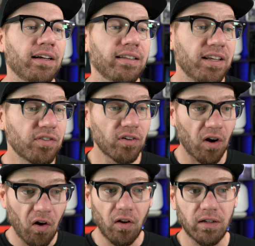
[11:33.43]
these are
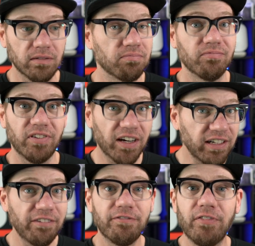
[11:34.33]
all
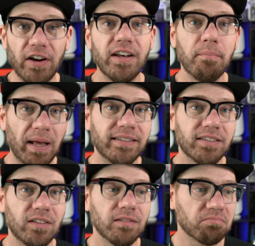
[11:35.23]
very
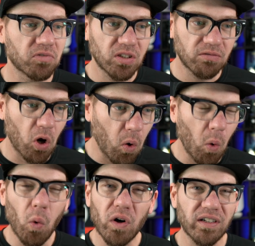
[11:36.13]
fundamental,
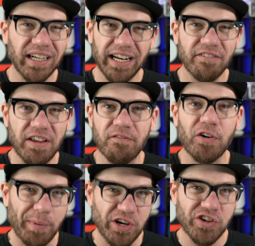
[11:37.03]
core kind of
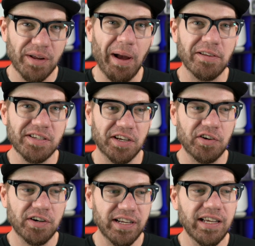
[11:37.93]
information about
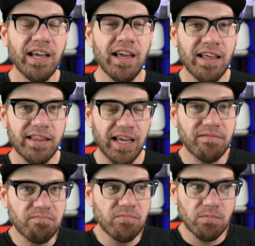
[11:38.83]
security that
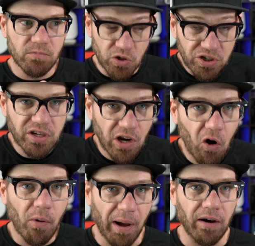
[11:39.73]
you should
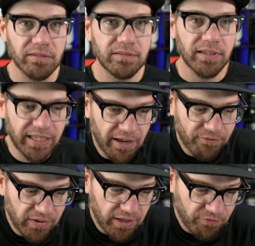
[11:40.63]
know about. Like if
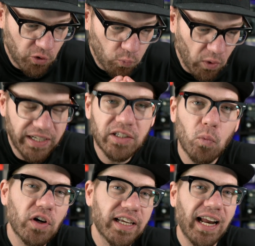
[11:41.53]
if you're wanting to
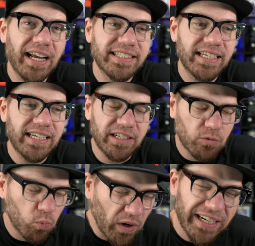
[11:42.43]
work in IT and you're
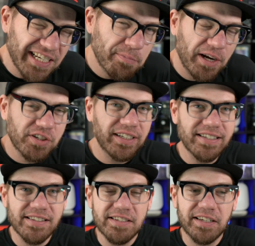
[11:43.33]
wanting to specialize
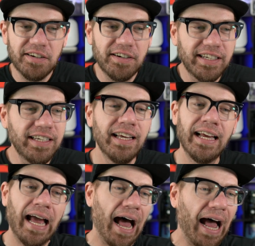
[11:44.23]
in security,
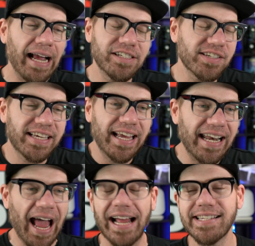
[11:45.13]
I just
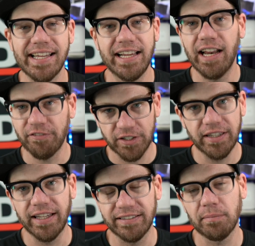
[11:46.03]
cannot say enough good
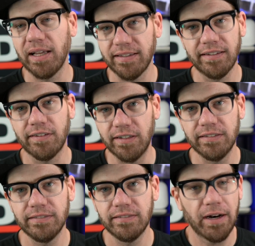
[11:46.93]
things about the cert.
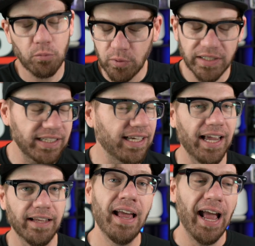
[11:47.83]
I really
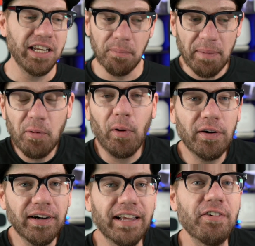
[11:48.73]
can't. And you might be
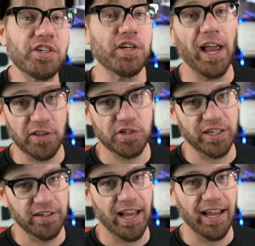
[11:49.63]
wondering if it's challenging
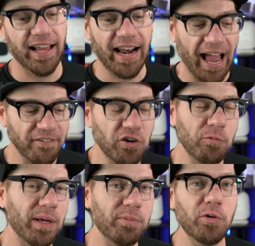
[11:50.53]
or not. And I've known
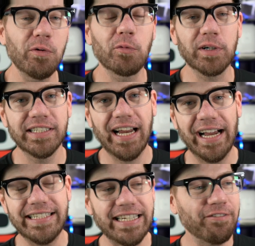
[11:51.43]
people who've worked in
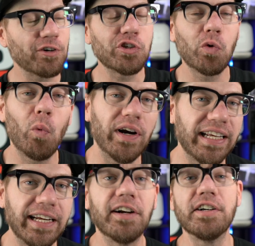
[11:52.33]
IT for 20
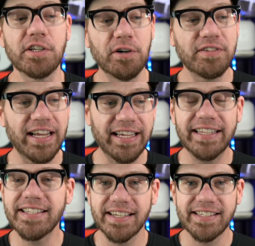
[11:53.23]
years who have taken
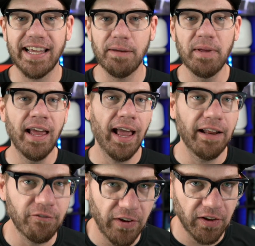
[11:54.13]
this exam
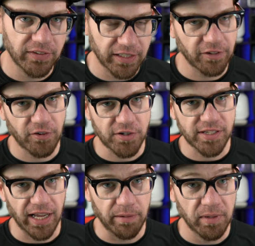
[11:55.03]
and failed it the first
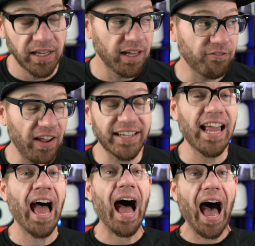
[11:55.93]
time. In fact,
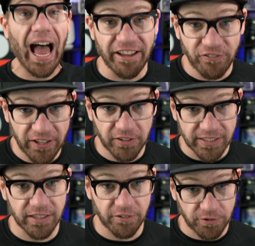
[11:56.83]
I failed
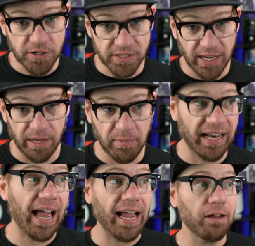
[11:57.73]
it the first time. And
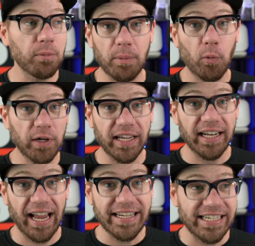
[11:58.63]
I've been working in
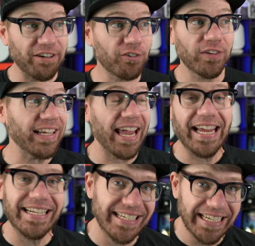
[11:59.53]
IT for like
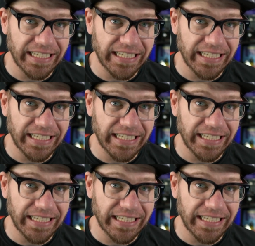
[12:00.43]
18